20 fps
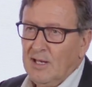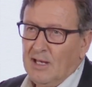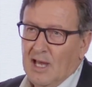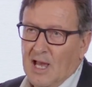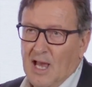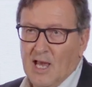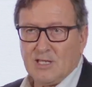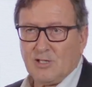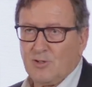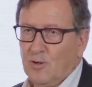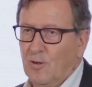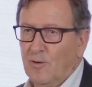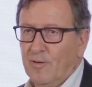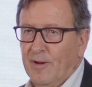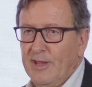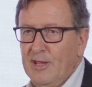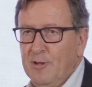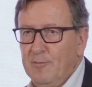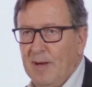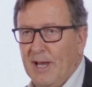has
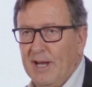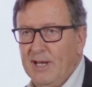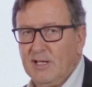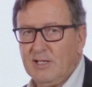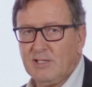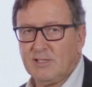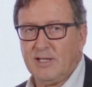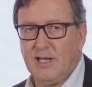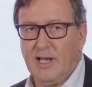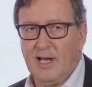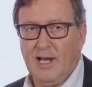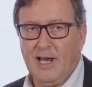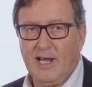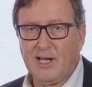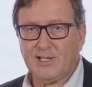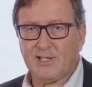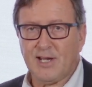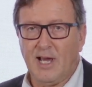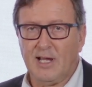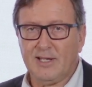already vanished, the
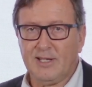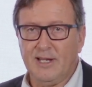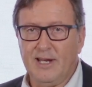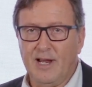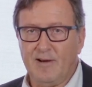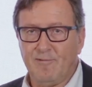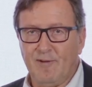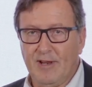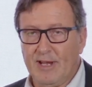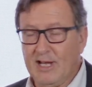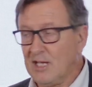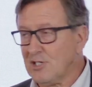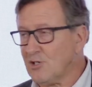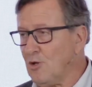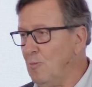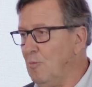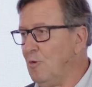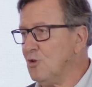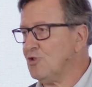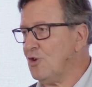Lake Chad in Africa is
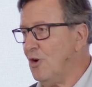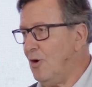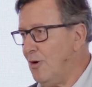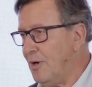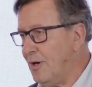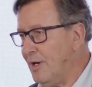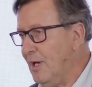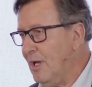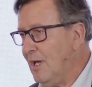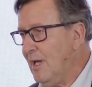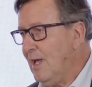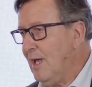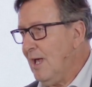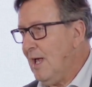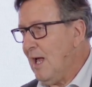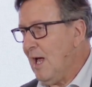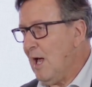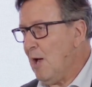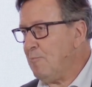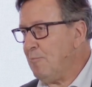almost gone,
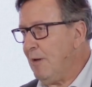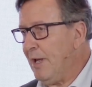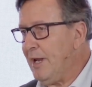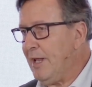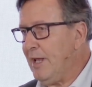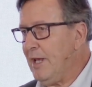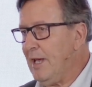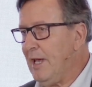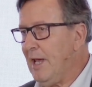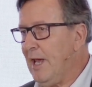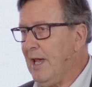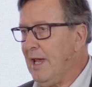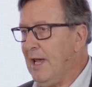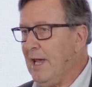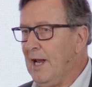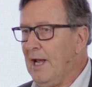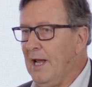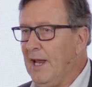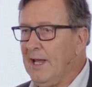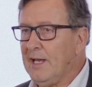and
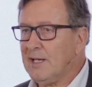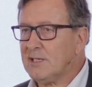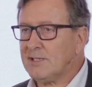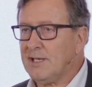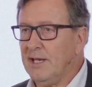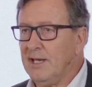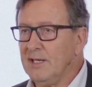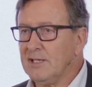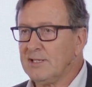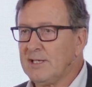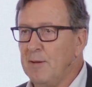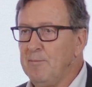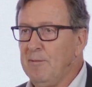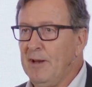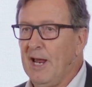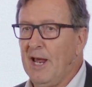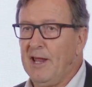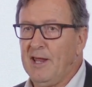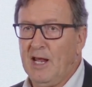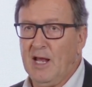many lakes in
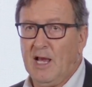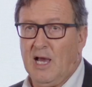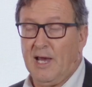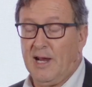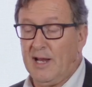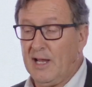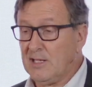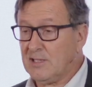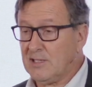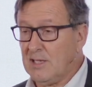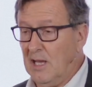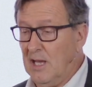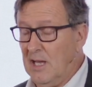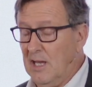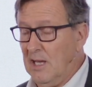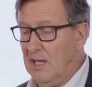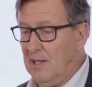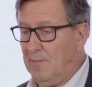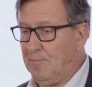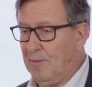semi-arid
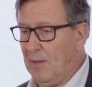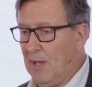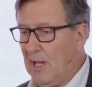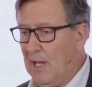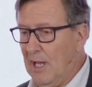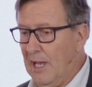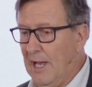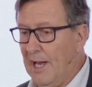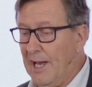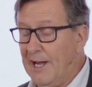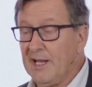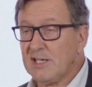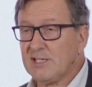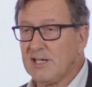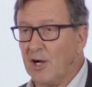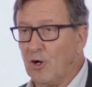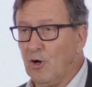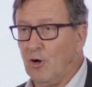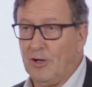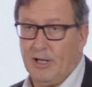areas
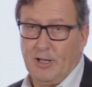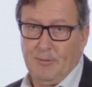are gone.